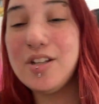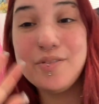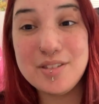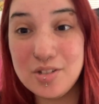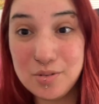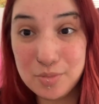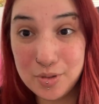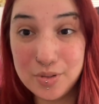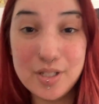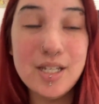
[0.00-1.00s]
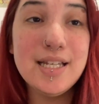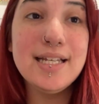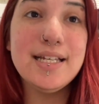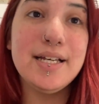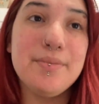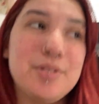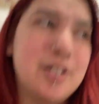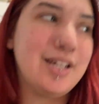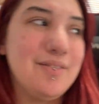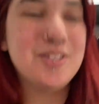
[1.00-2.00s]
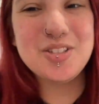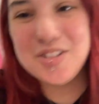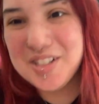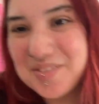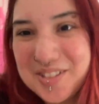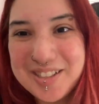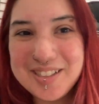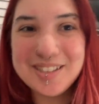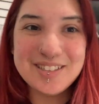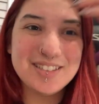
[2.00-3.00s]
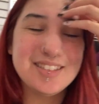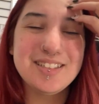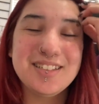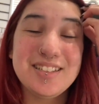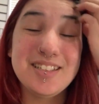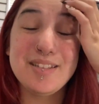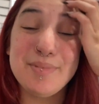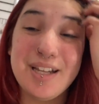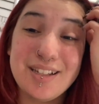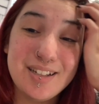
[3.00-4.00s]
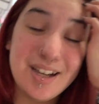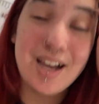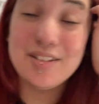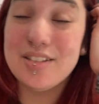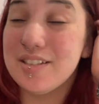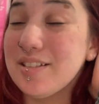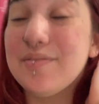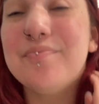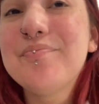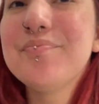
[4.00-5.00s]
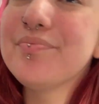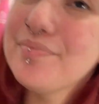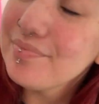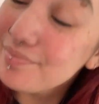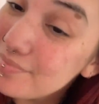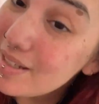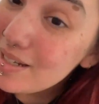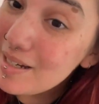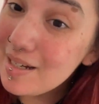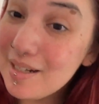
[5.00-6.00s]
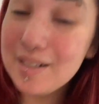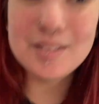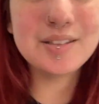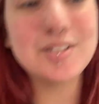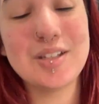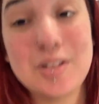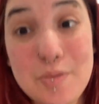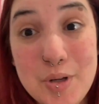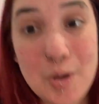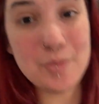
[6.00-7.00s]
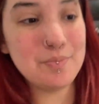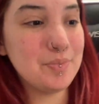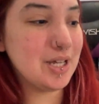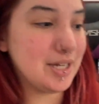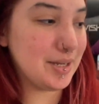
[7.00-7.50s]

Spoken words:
was such a mood. Sorry, I have a stream going on in the back. There's like no one home. But